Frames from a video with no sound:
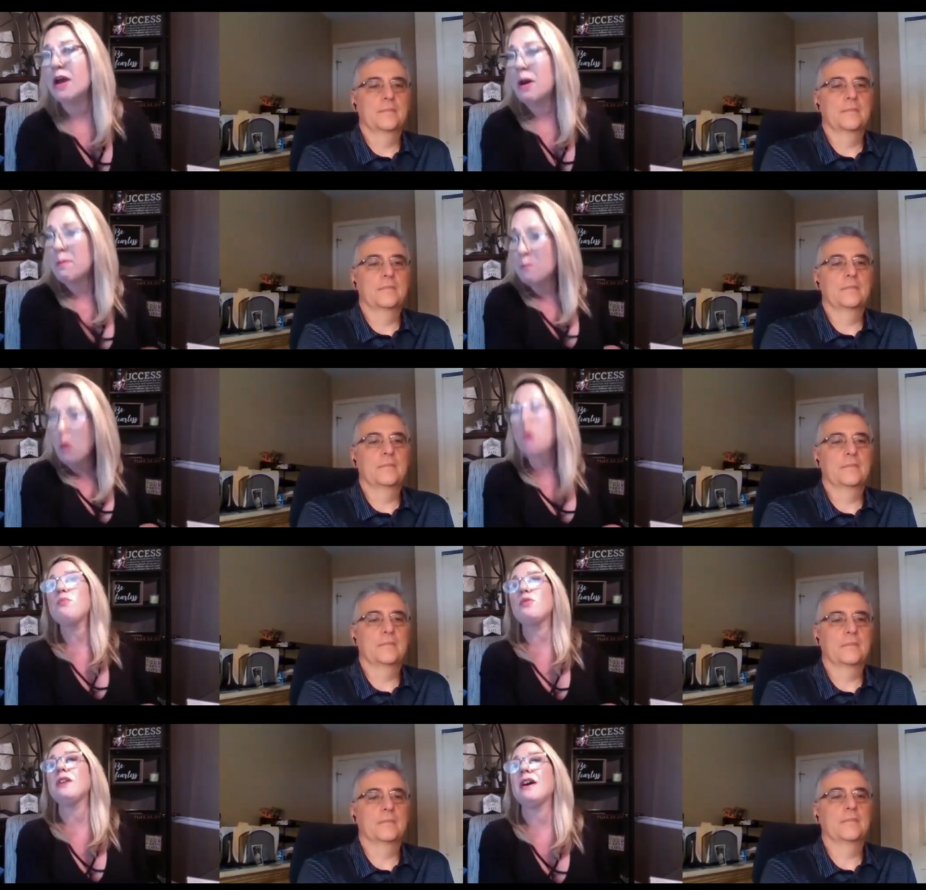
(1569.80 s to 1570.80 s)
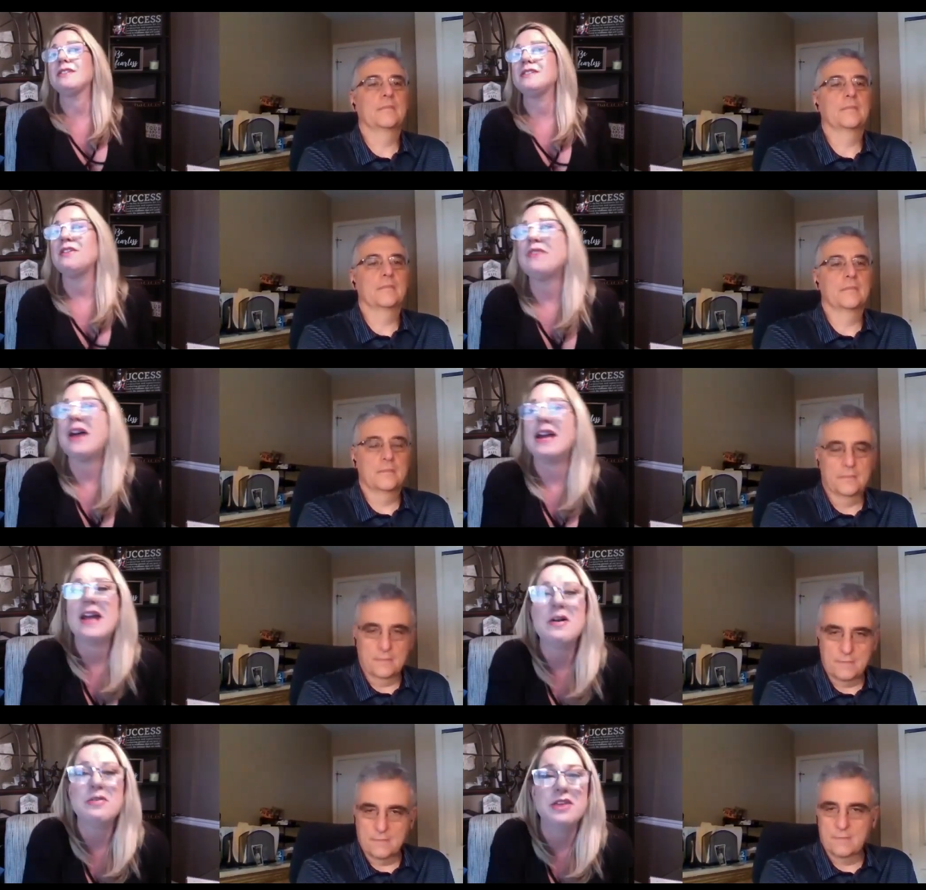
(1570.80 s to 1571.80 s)
Speaker 1: more productive and
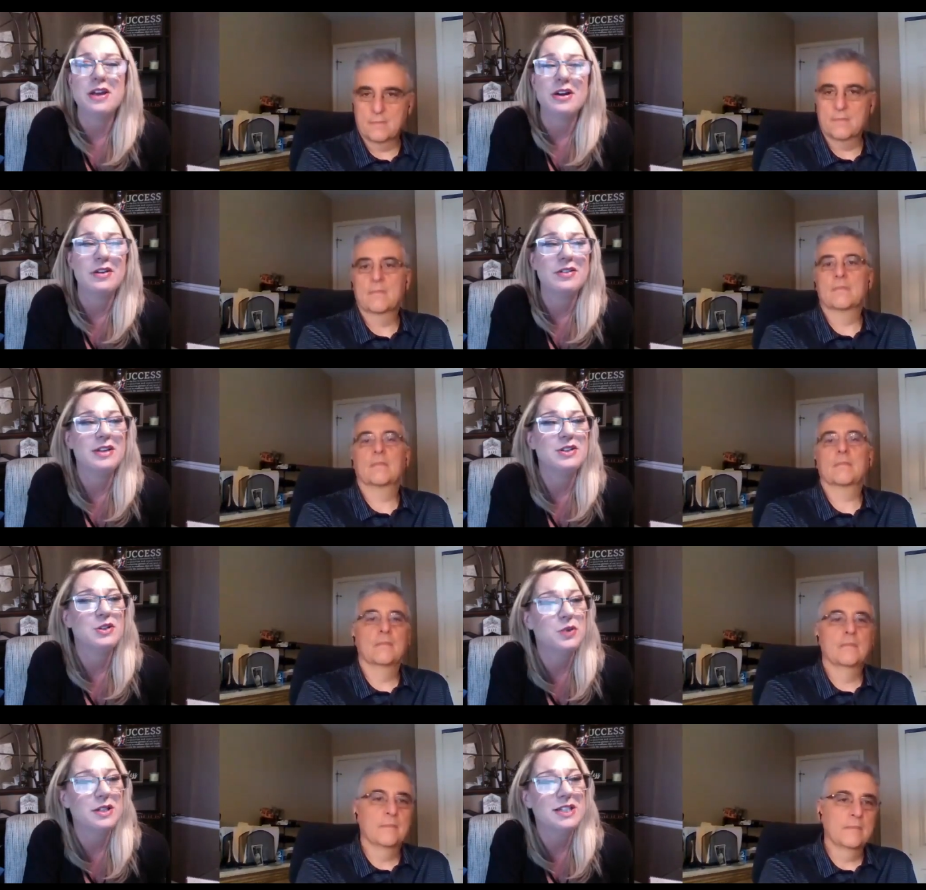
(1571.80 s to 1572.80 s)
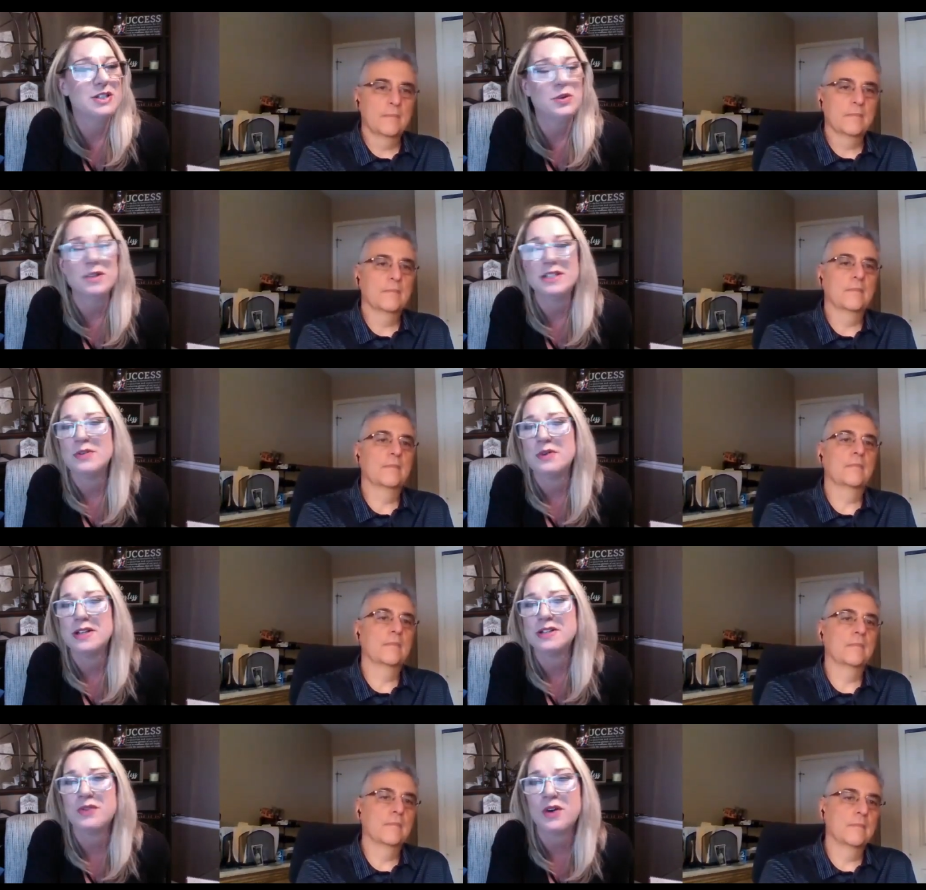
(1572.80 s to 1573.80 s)
healthier than 2020 was
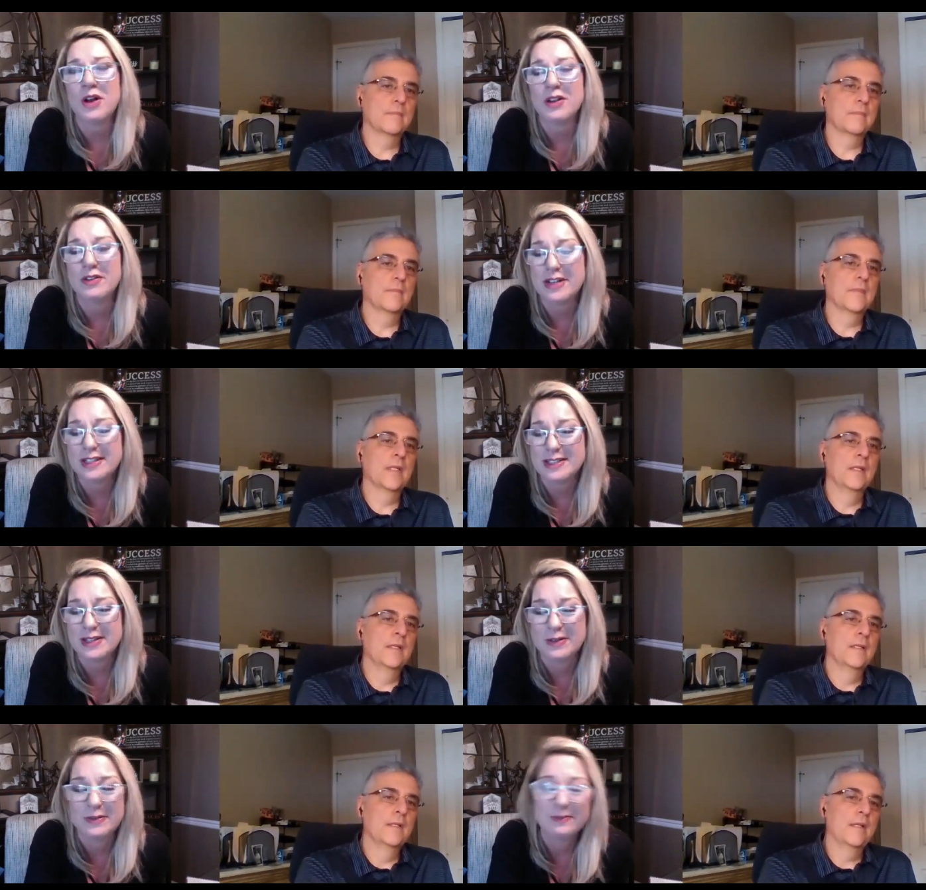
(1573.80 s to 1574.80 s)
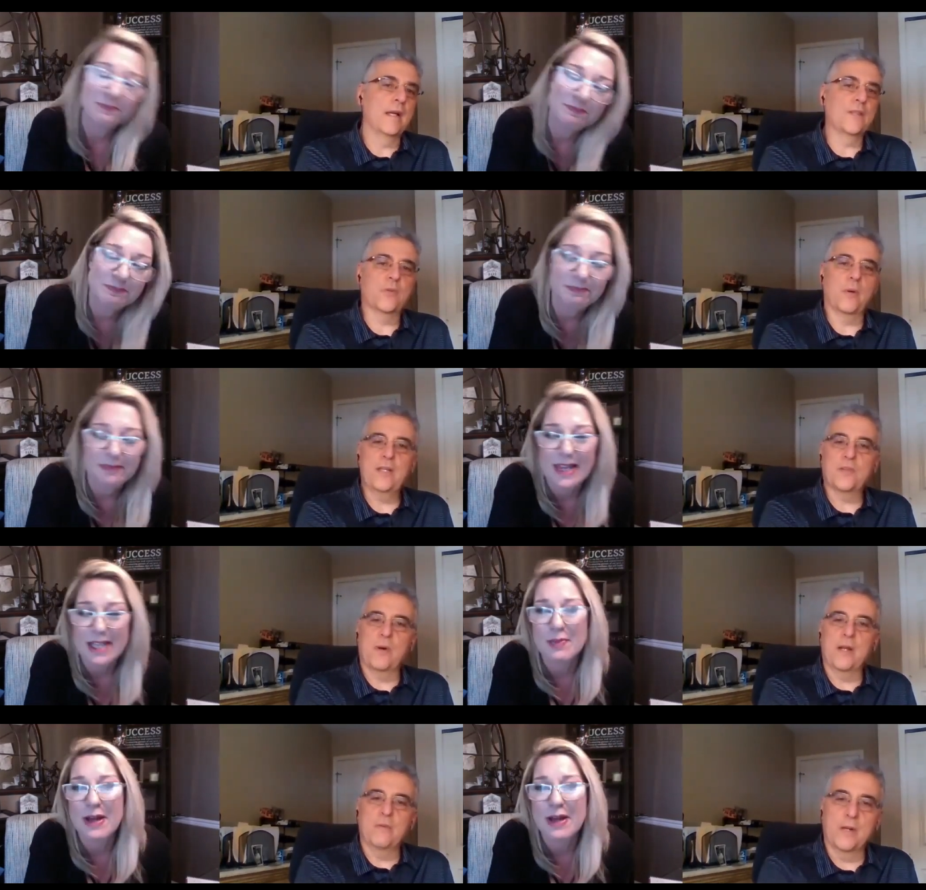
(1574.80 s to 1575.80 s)
for all of us. So,
Speaker 2: yeah,
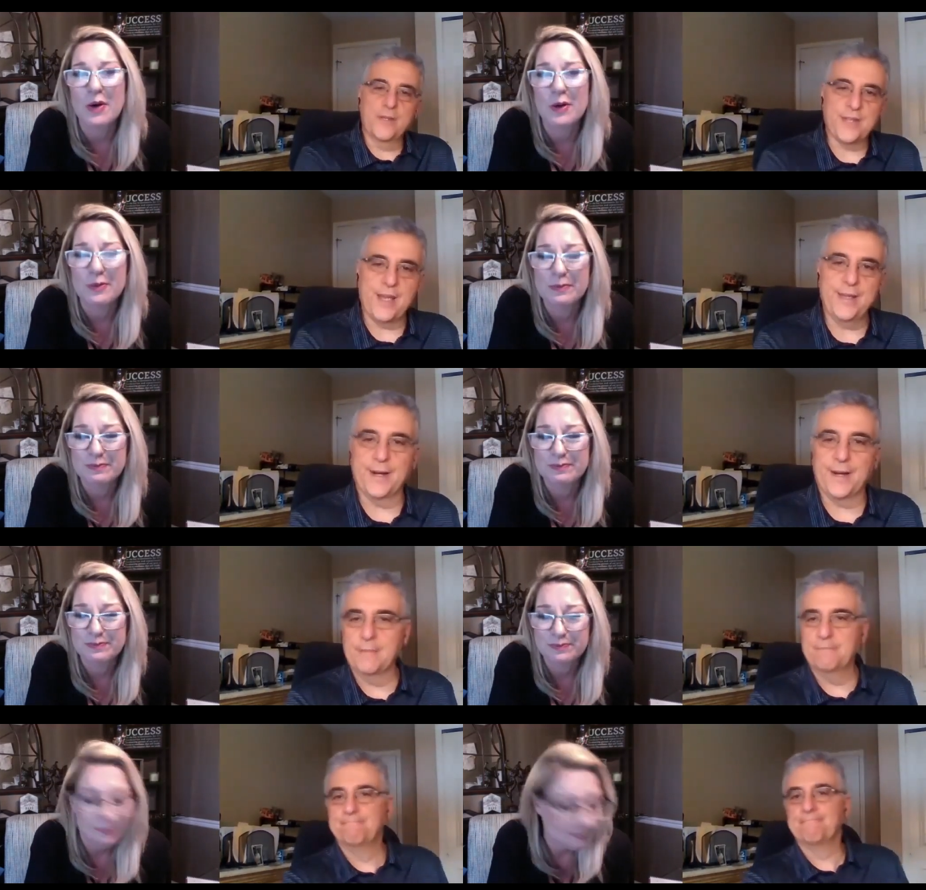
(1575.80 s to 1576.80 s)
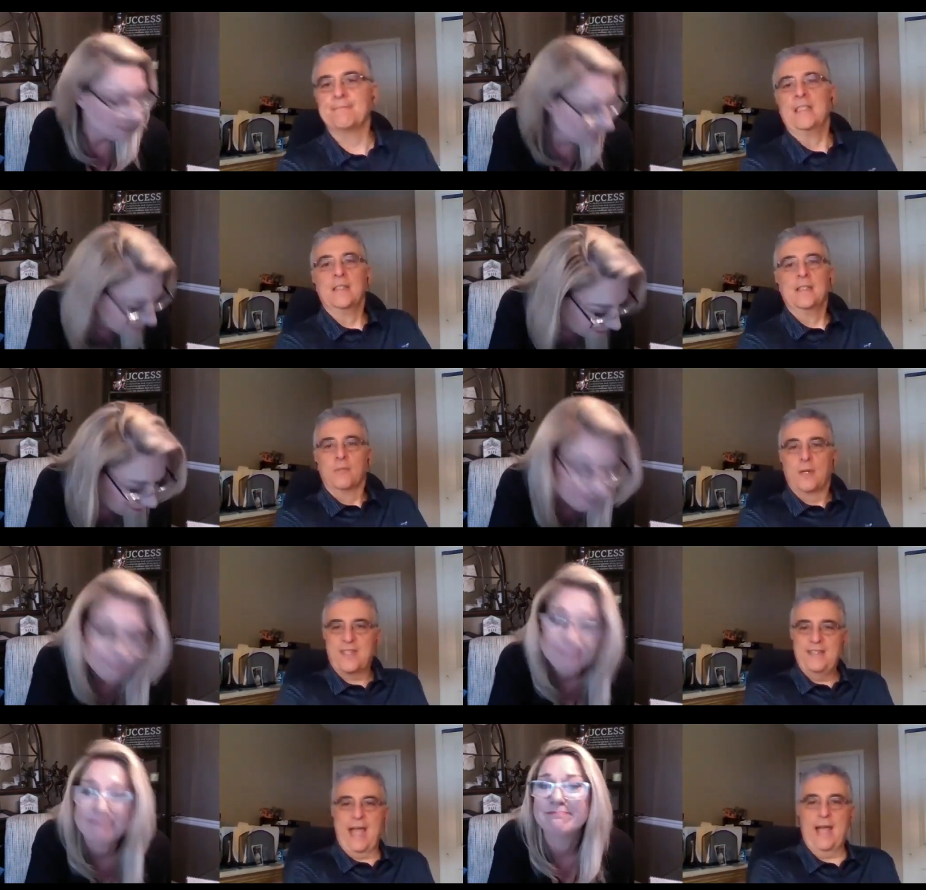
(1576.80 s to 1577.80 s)
2020 was a um,
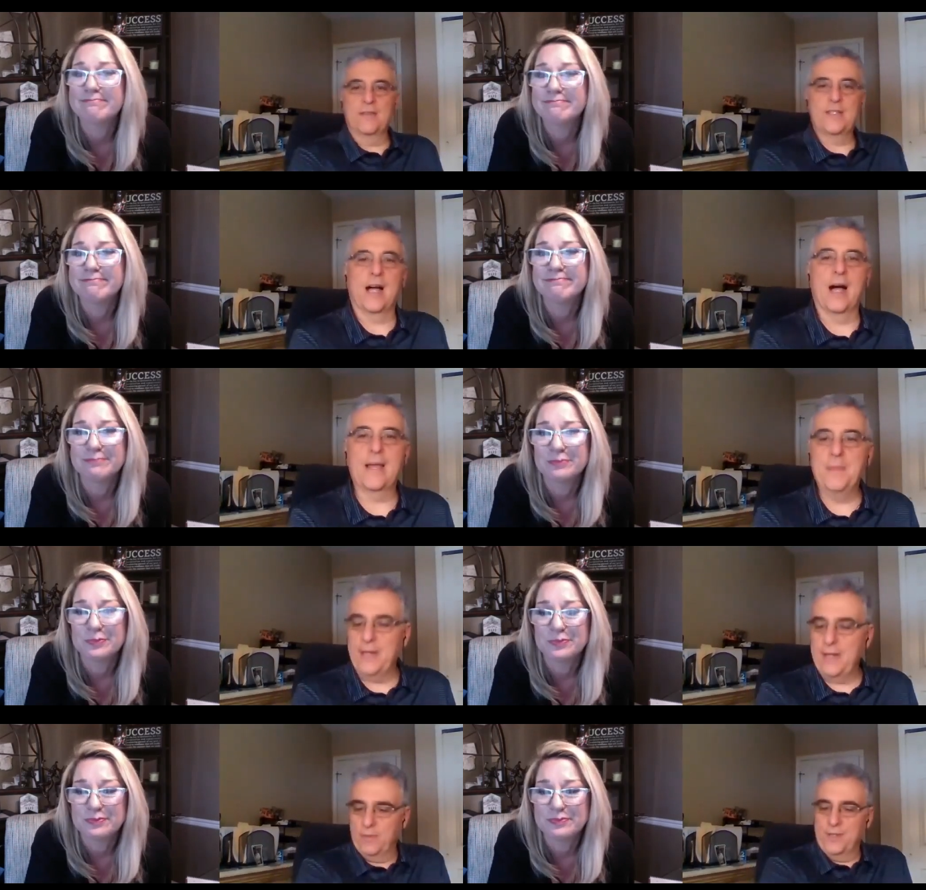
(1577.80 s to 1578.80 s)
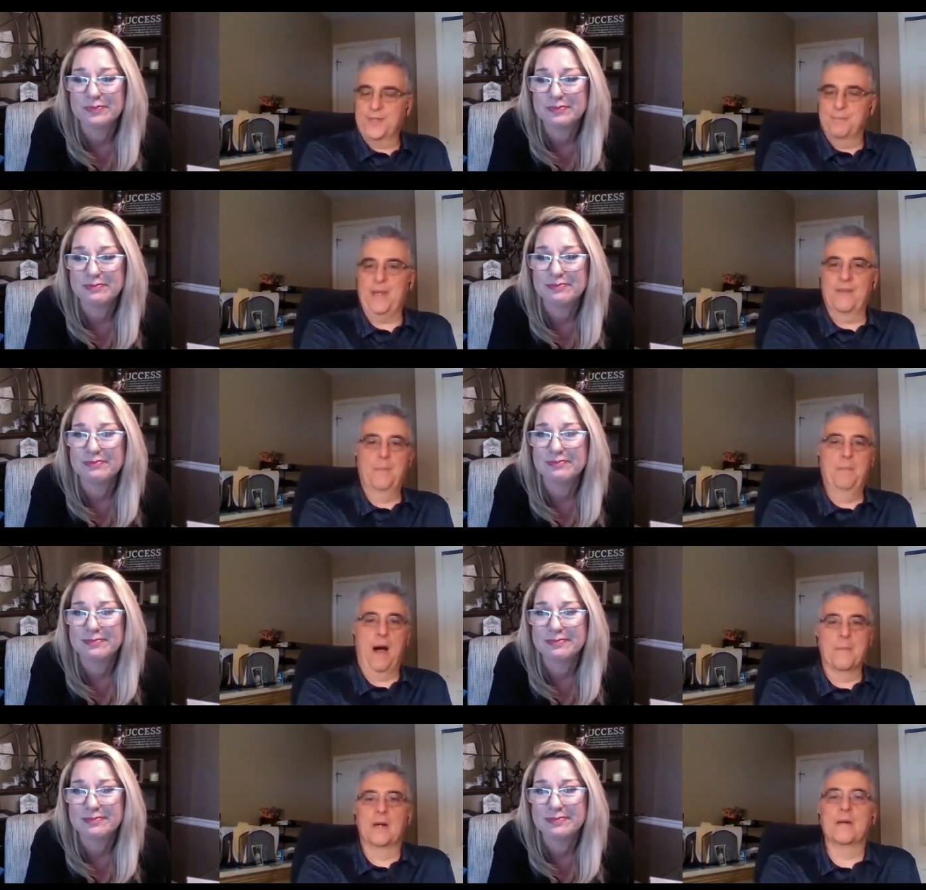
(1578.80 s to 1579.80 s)
was a downtime, and it was a bit of a
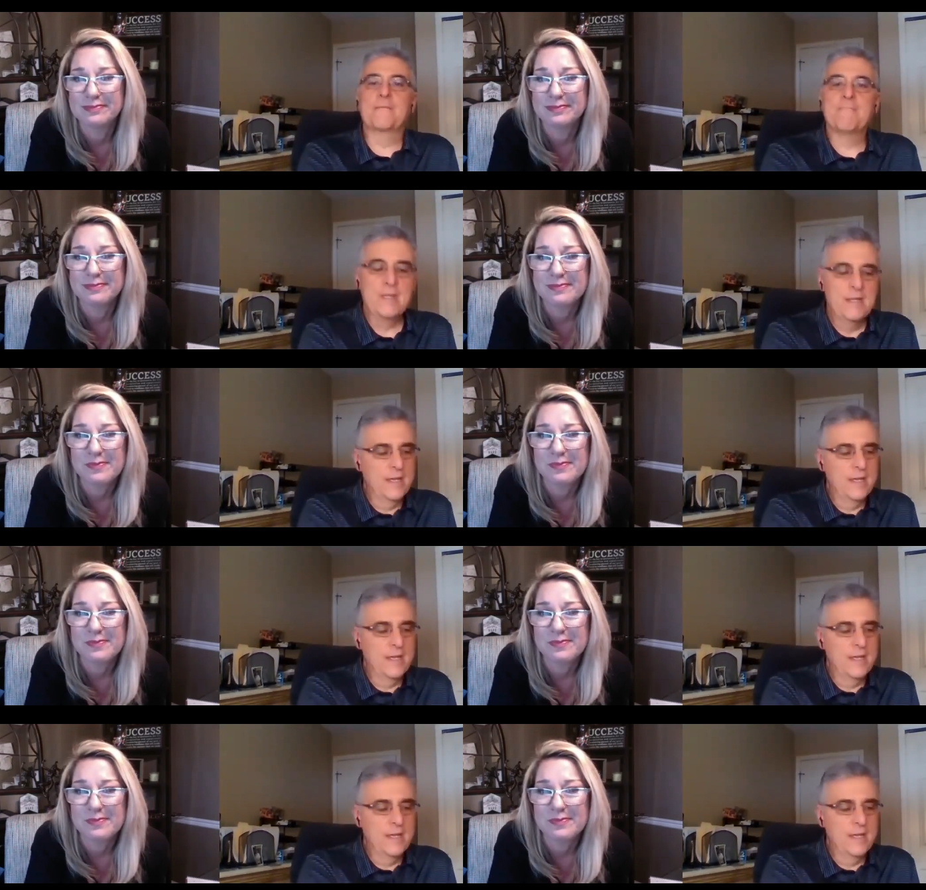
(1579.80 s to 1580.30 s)
bummer